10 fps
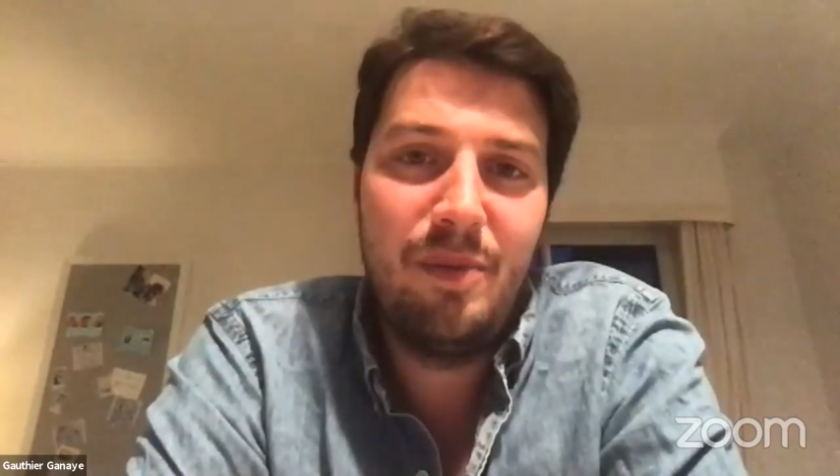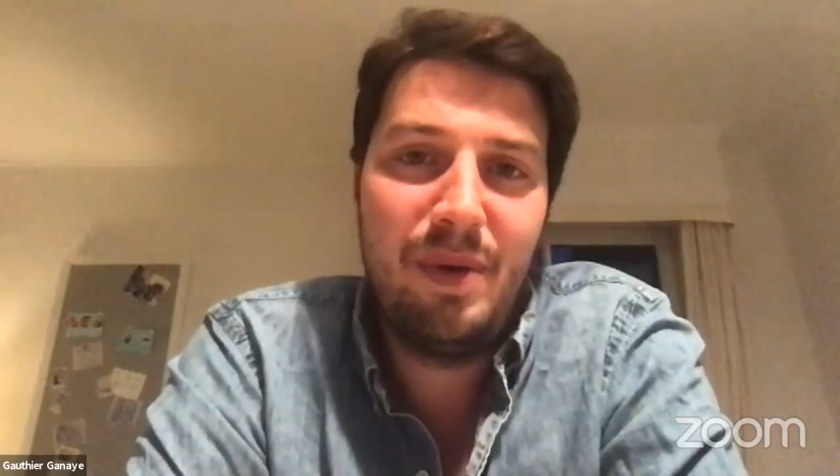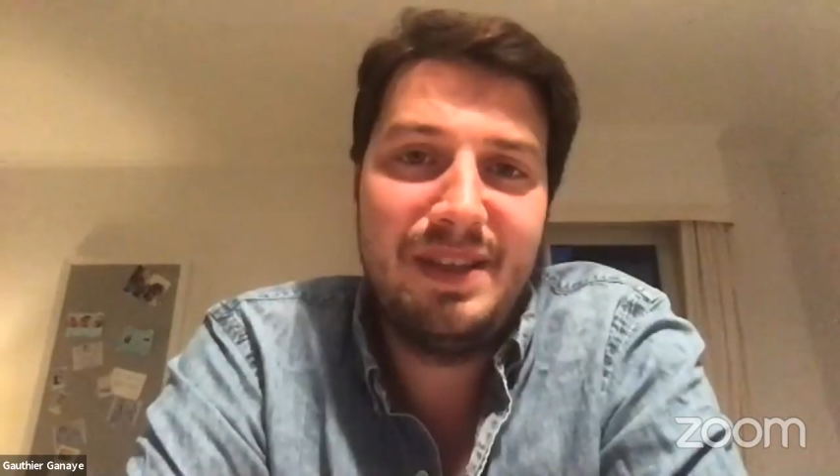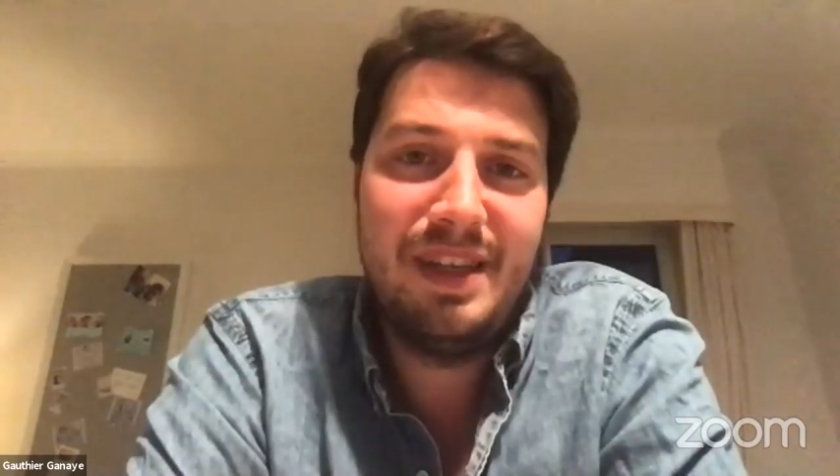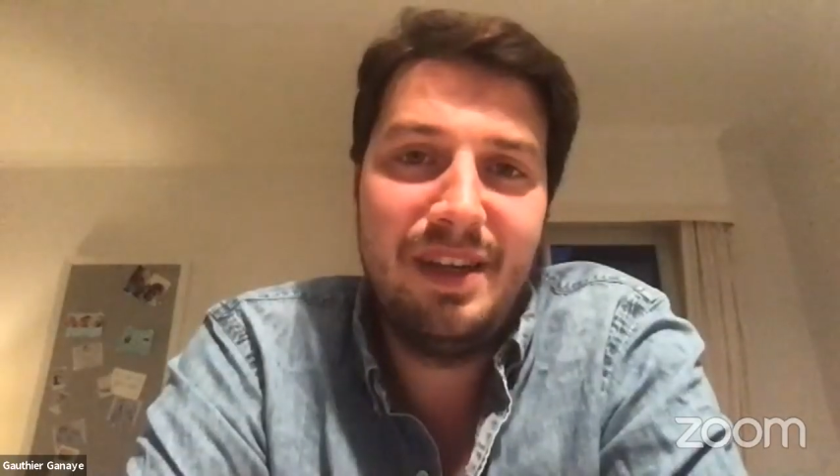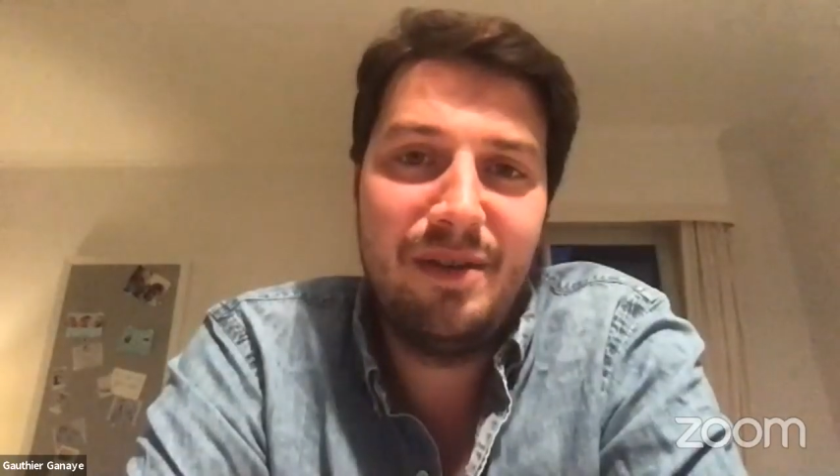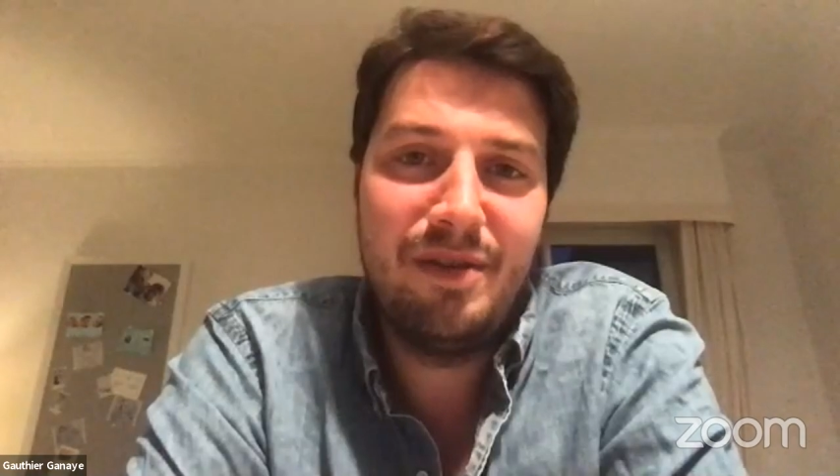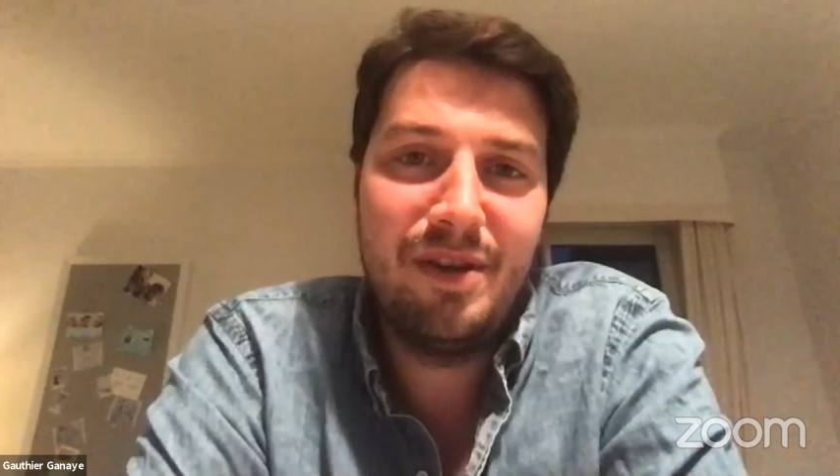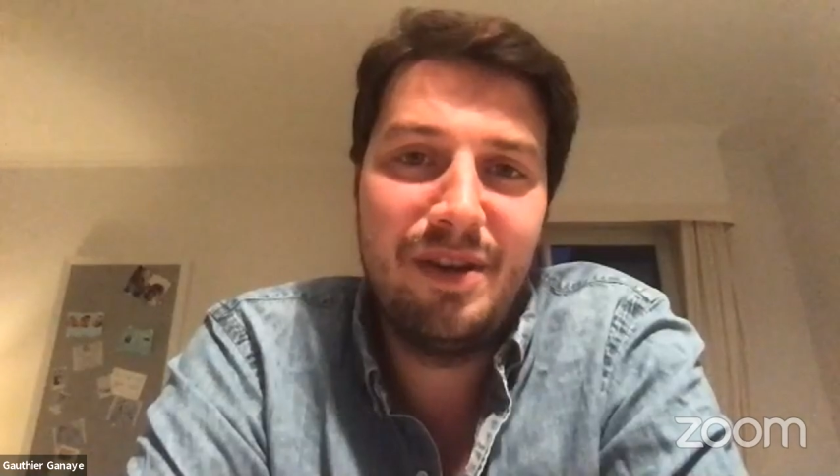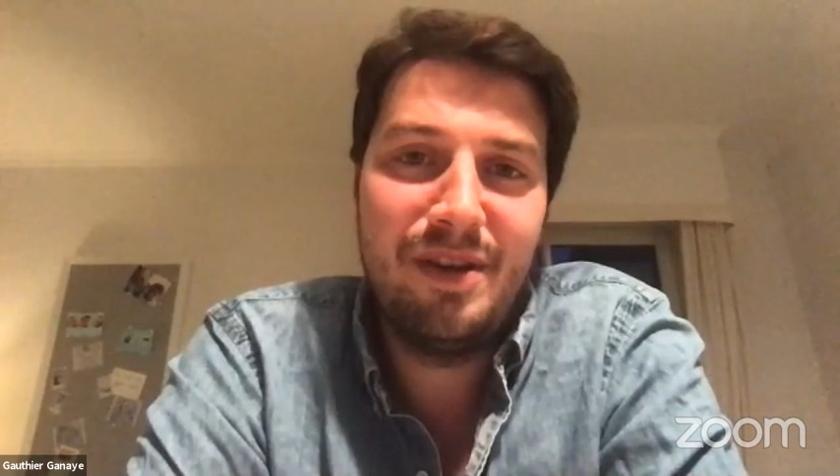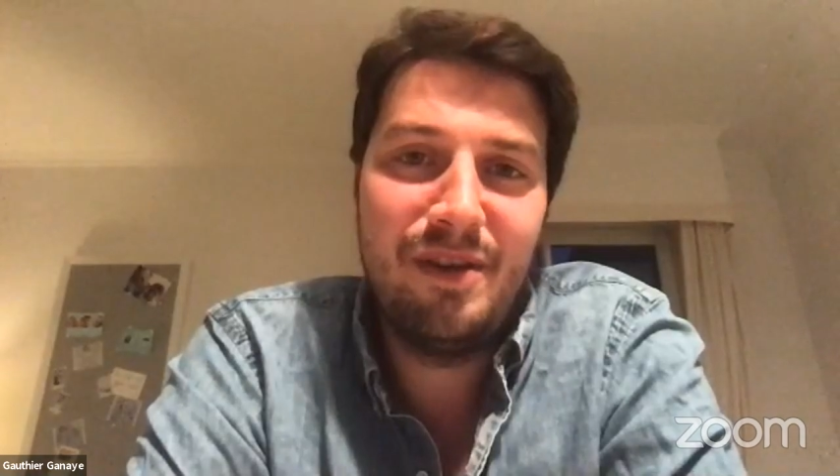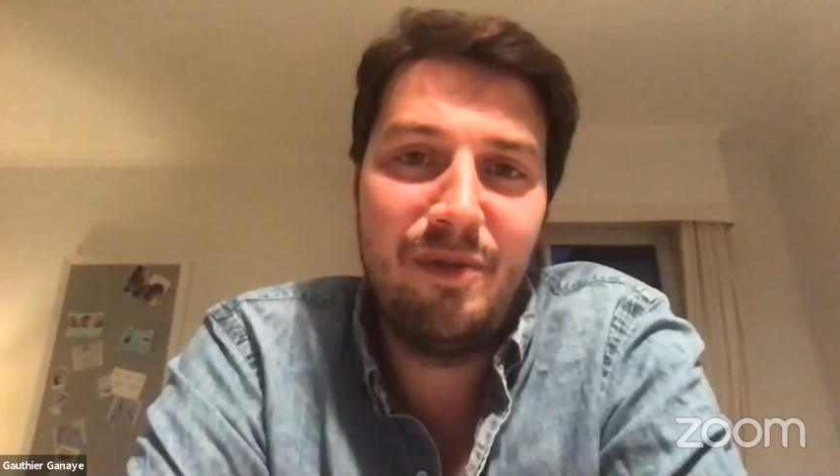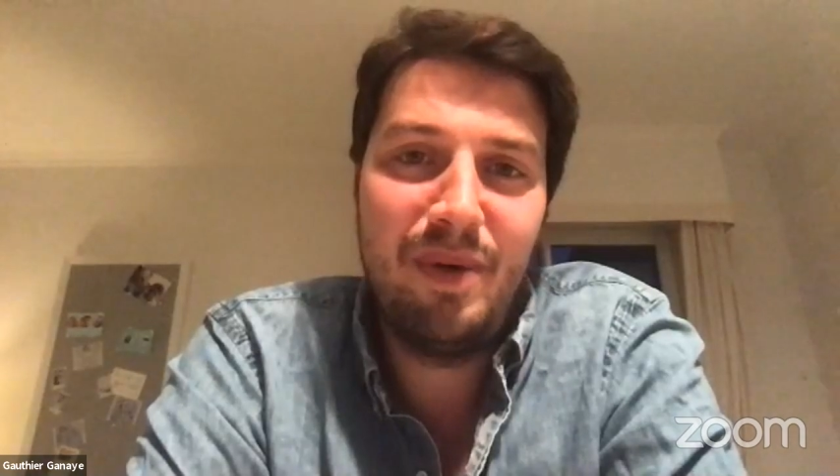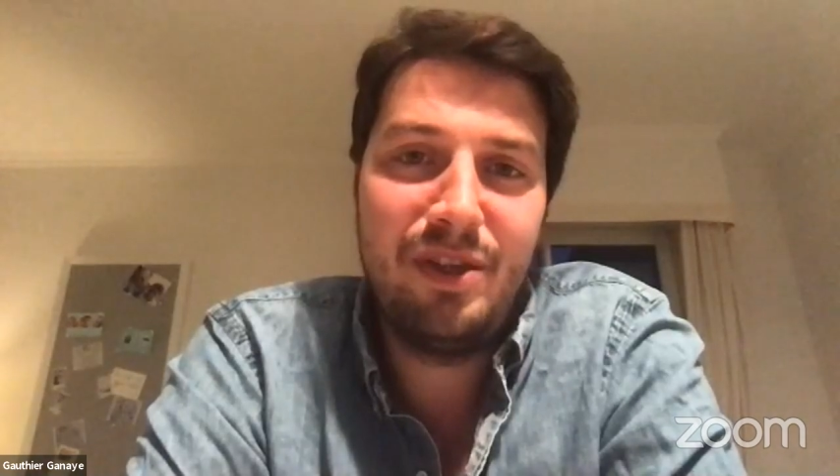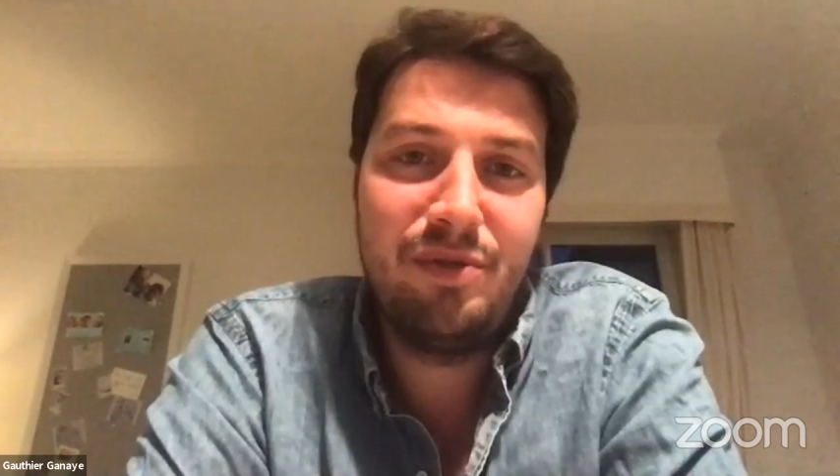passing of
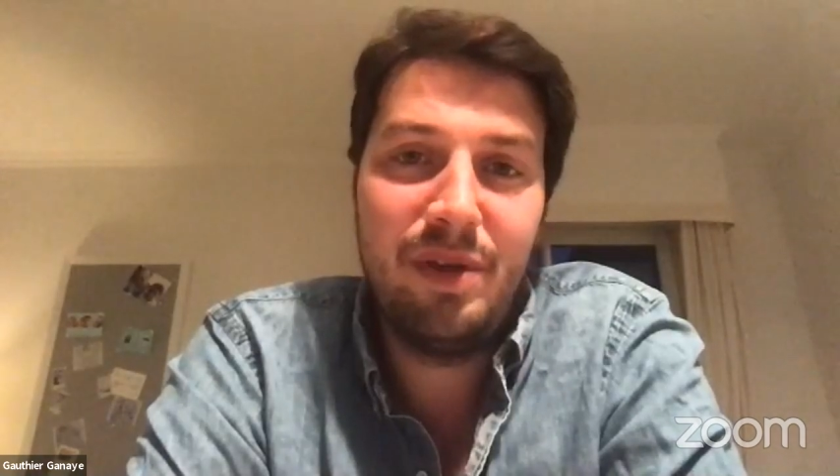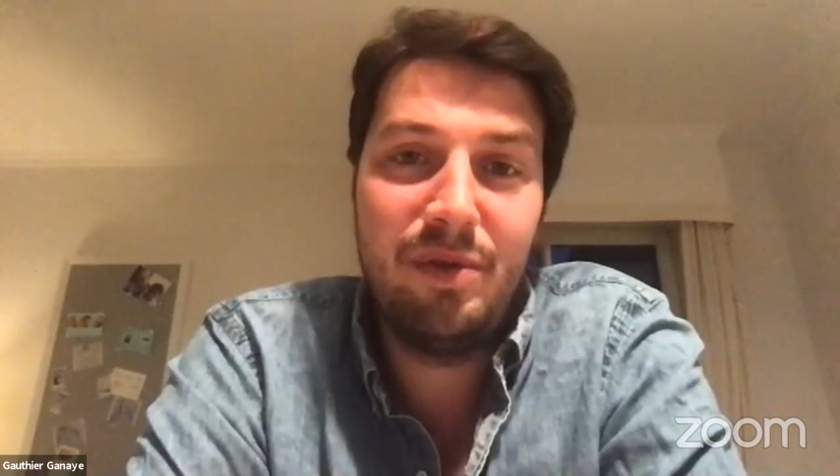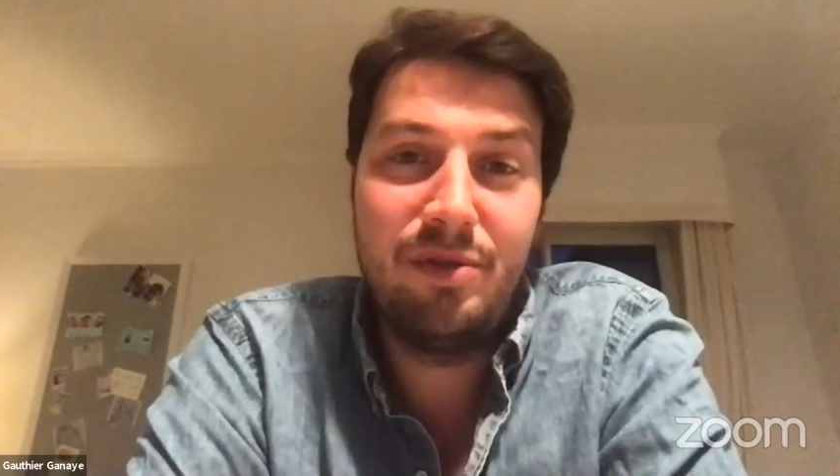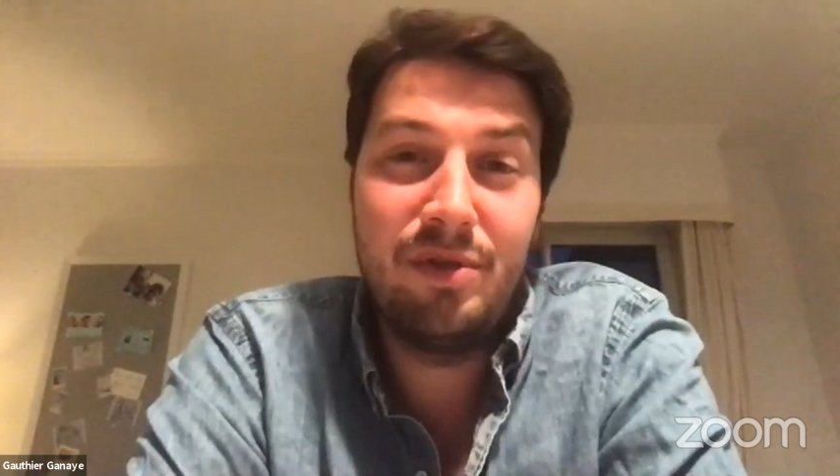Patrick, which was